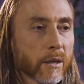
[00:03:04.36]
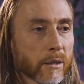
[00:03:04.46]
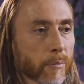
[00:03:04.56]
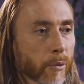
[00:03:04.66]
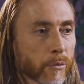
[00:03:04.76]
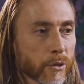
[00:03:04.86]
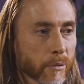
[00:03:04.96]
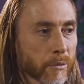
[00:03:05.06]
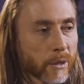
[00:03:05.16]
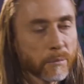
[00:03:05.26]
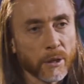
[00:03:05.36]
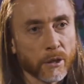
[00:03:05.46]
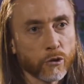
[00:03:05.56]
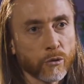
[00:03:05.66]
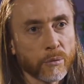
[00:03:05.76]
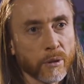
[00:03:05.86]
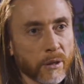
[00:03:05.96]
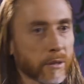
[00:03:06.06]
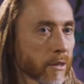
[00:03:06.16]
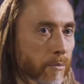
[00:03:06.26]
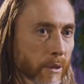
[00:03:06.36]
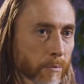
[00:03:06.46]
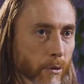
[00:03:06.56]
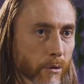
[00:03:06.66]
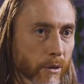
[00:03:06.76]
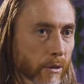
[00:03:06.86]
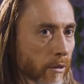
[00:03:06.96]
I remember that I felt good there, but here I don't.